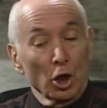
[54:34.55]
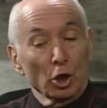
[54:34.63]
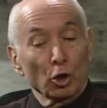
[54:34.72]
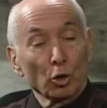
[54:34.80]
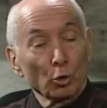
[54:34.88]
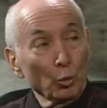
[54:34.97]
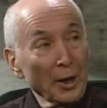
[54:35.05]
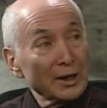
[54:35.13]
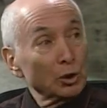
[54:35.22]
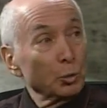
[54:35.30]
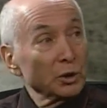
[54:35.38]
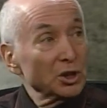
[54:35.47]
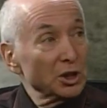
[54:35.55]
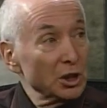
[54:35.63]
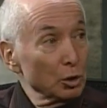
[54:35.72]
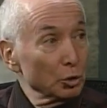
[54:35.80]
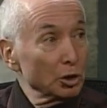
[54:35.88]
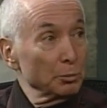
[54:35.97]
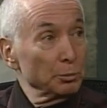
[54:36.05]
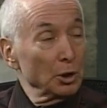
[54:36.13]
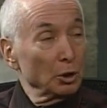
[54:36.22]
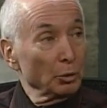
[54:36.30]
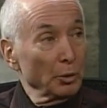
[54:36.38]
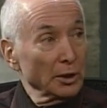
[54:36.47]
correct what still can be
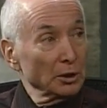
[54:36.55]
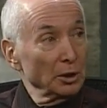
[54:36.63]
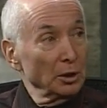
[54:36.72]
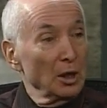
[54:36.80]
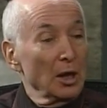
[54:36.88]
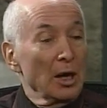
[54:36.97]
corrected,